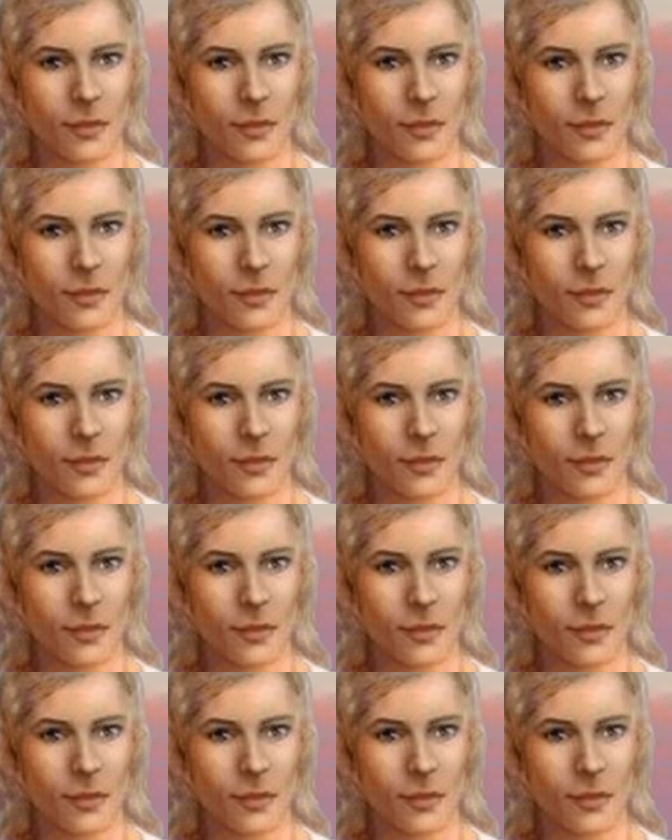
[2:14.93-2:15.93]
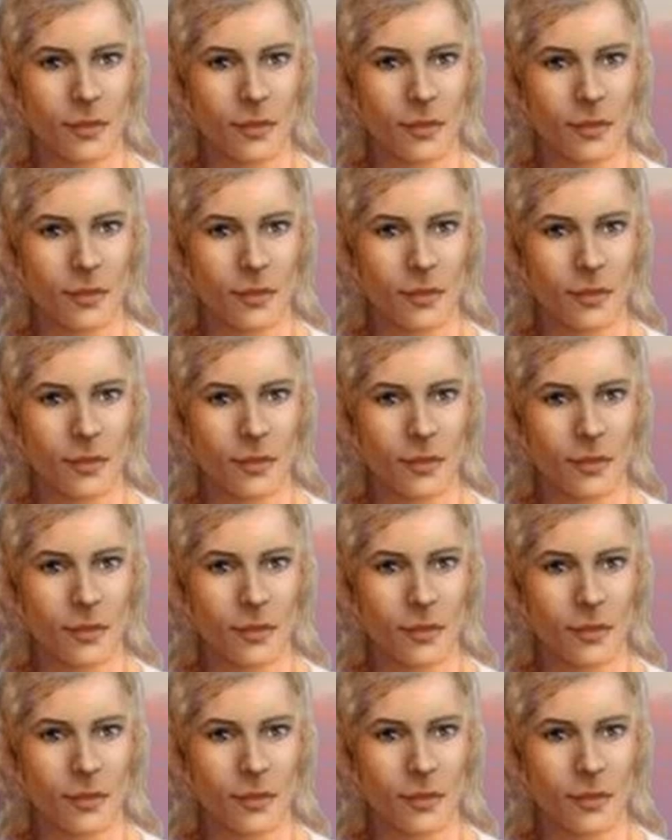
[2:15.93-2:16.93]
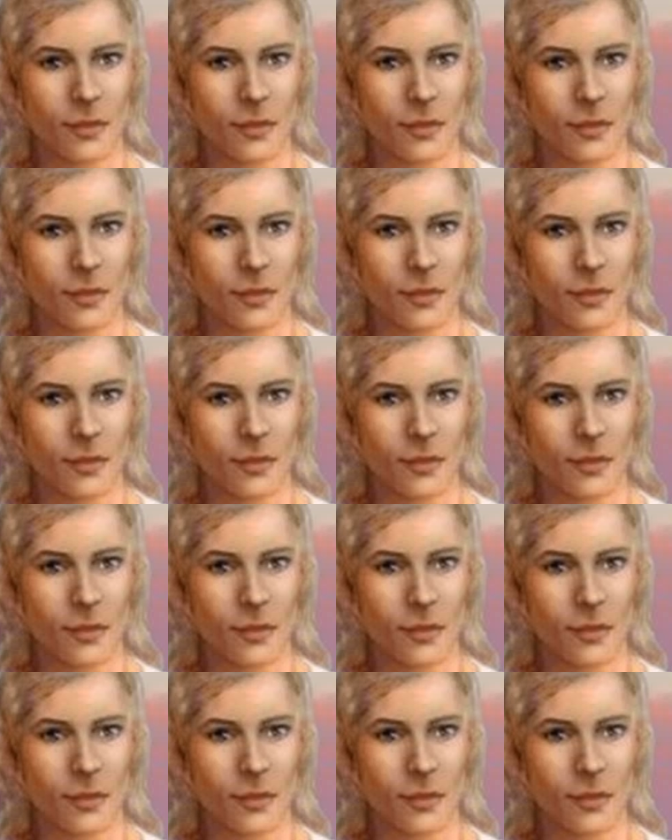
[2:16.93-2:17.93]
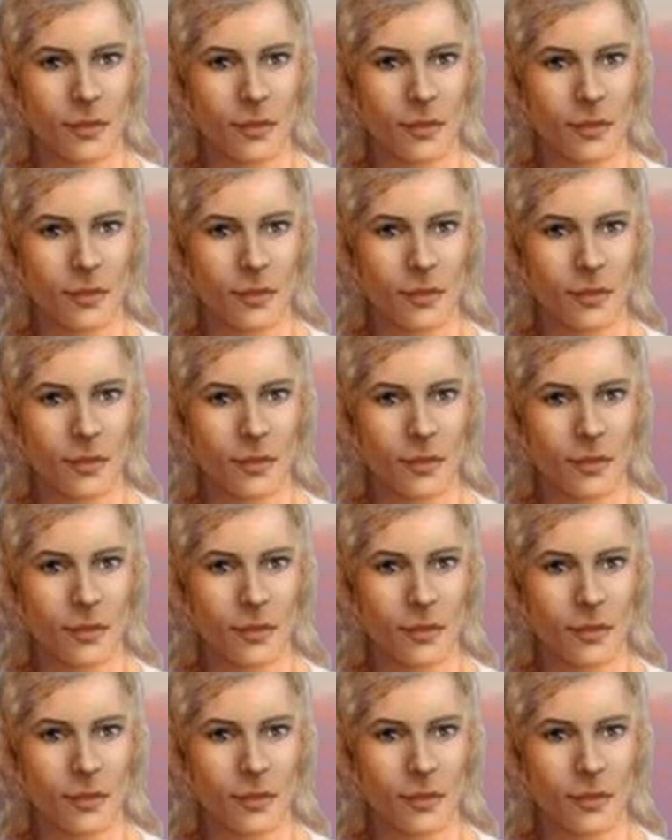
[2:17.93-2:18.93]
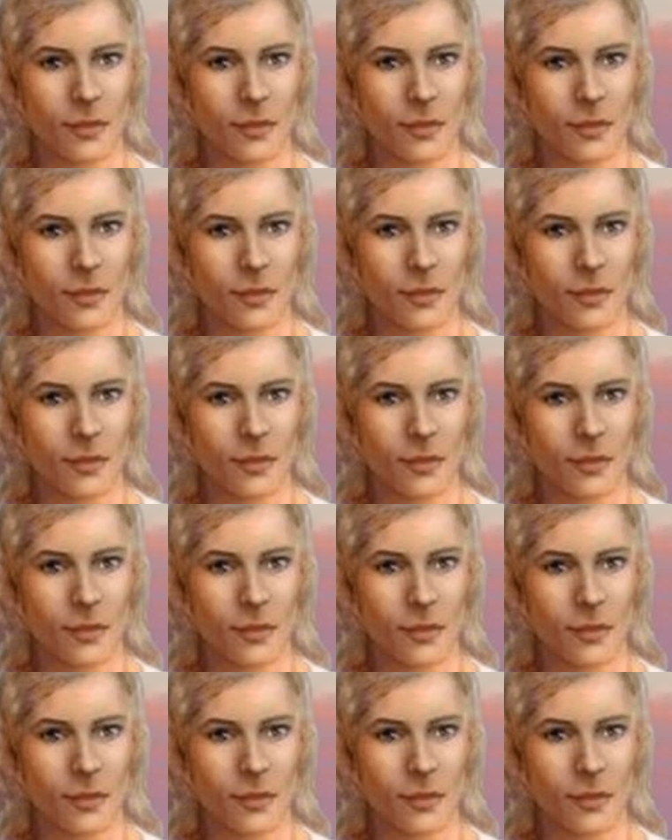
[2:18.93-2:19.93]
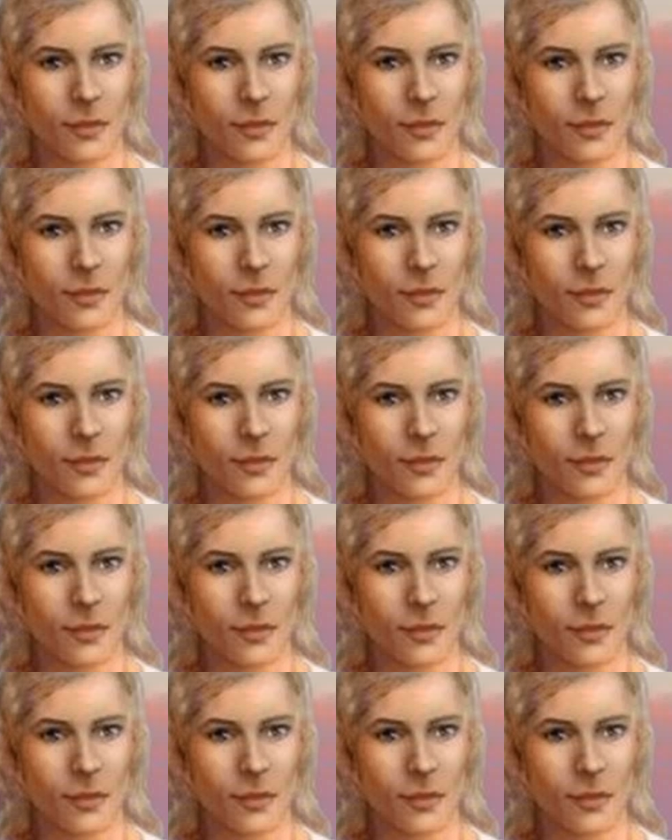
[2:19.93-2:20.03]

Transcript: (no lip movement)